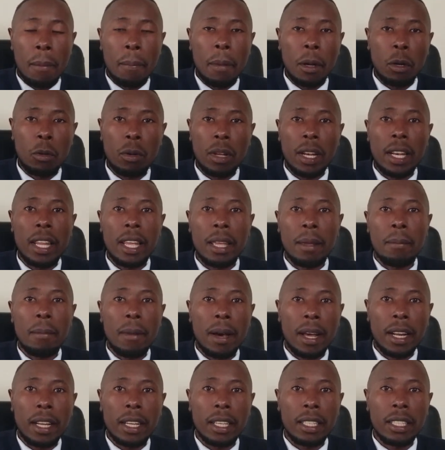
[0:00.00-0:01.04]
But when they
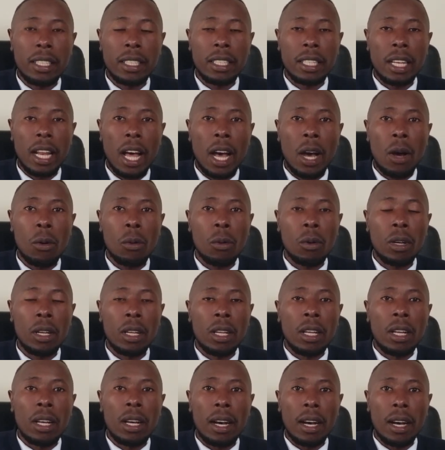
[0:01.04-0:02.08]
married, now
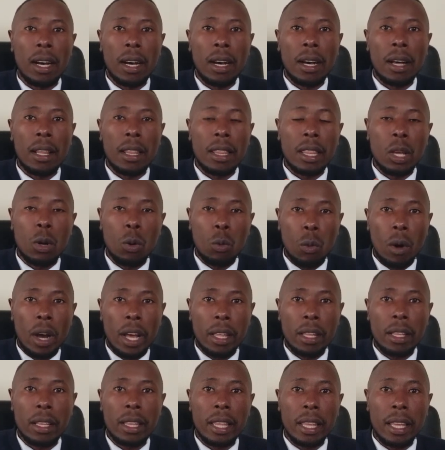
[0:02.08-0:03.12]

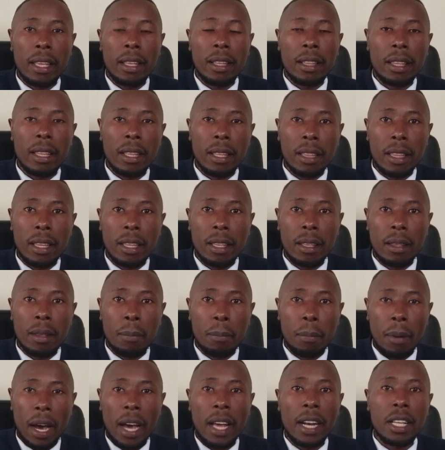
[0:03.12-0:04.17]
the
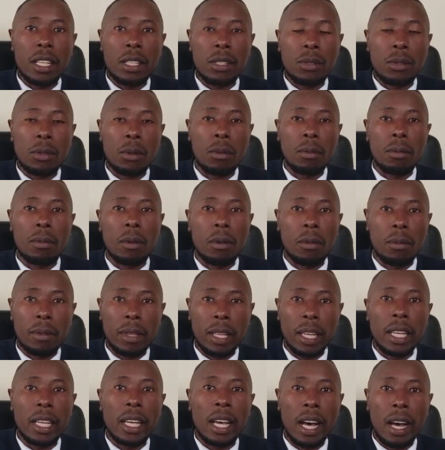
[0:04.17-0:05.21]
parents of
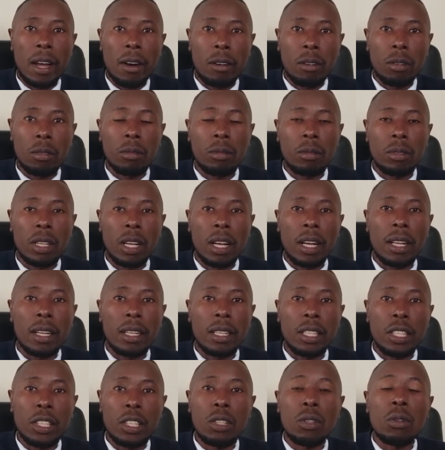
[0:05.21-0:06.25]
the girl
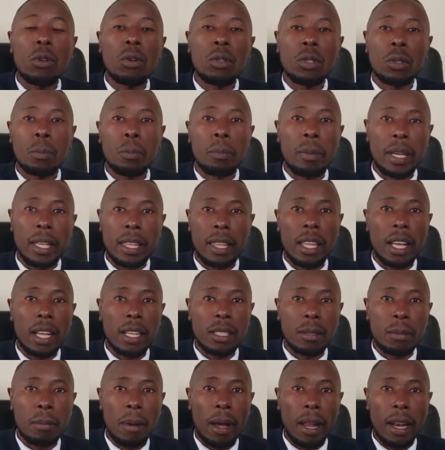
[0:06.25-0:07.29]
did not pay that
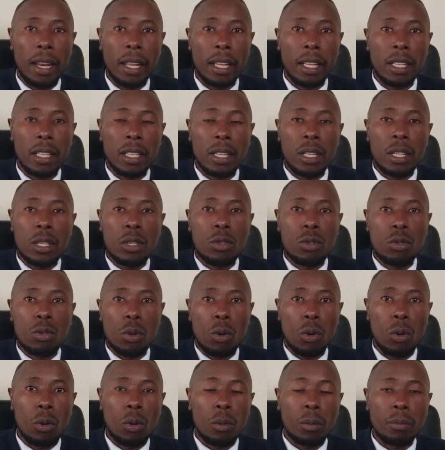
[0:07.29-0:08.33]
money.
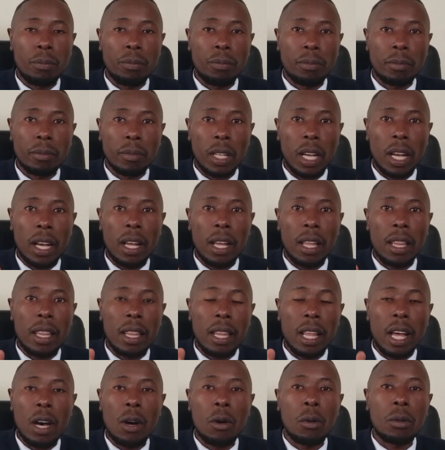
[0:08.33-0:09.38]
So
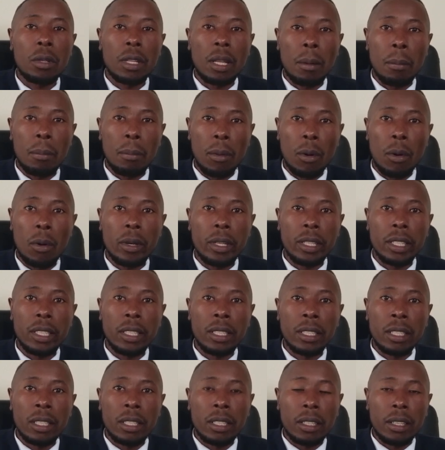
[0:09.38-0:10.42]
now the boy
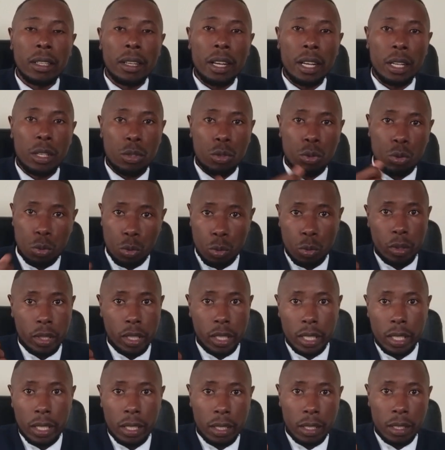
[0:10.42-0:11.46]

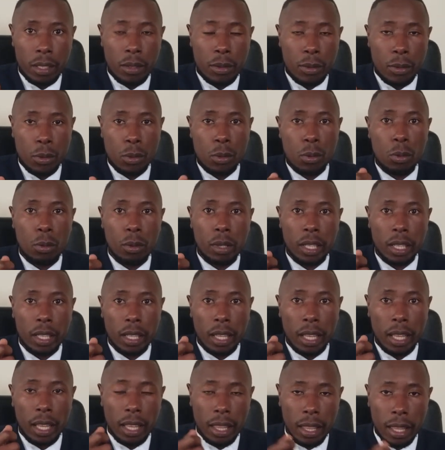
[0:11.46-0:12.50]
suing
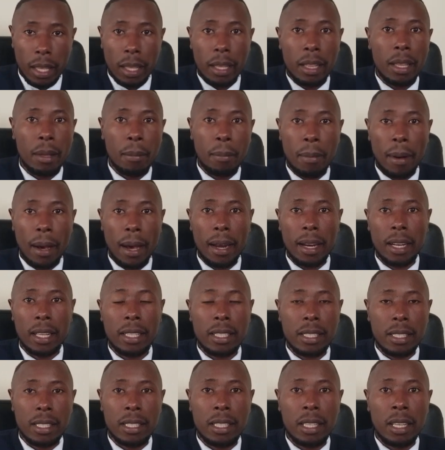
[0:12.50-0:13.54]
the
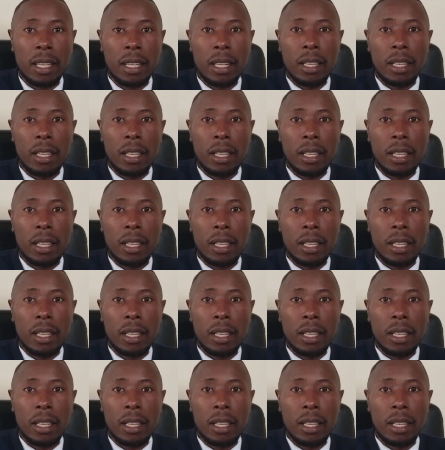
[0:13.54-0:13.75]
parents